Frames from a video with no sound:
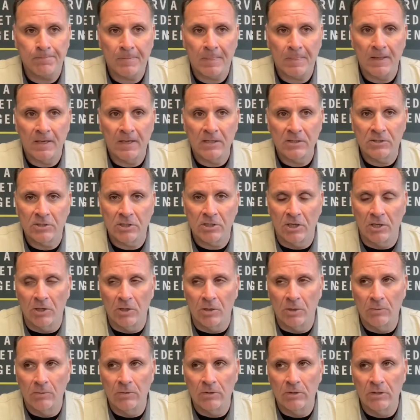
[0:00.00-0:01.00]

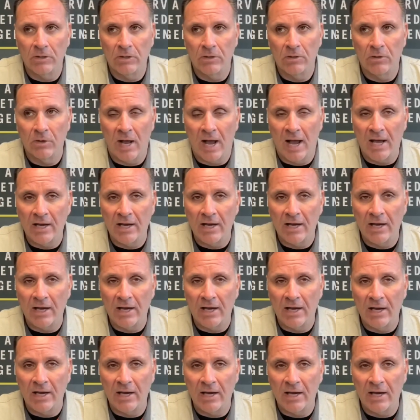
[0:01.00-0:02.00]
So how do you
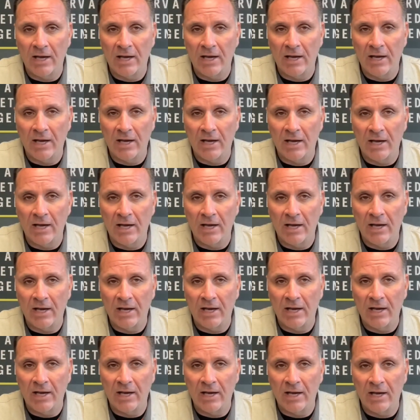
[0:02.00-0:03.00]
handle that? A
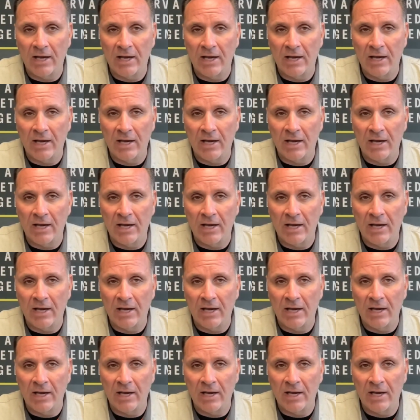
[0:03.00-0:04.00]
couple different things.
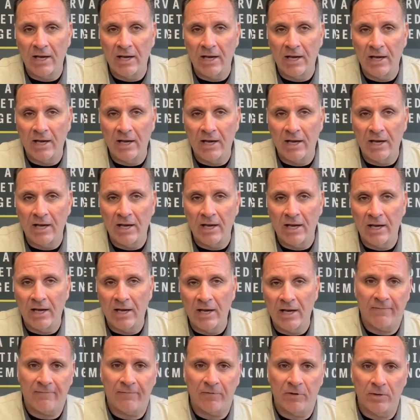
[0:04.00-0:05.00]
Most of the
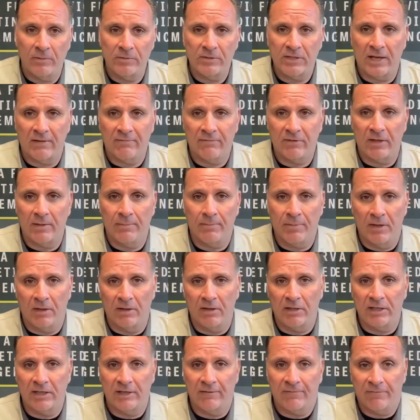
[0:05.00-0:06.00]
platforms have the
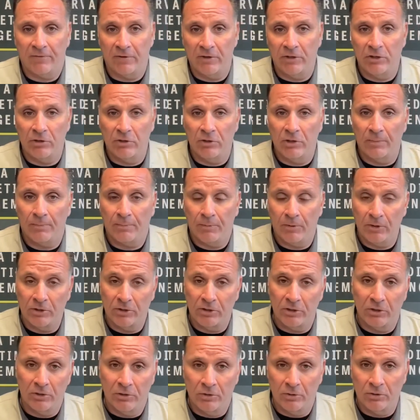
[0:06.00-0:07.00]
ability for you to
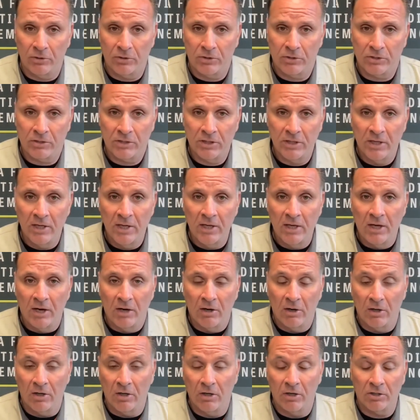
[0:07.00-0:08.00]
produce
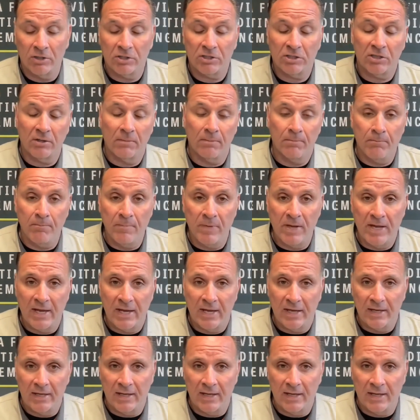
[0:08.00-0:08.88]
or submit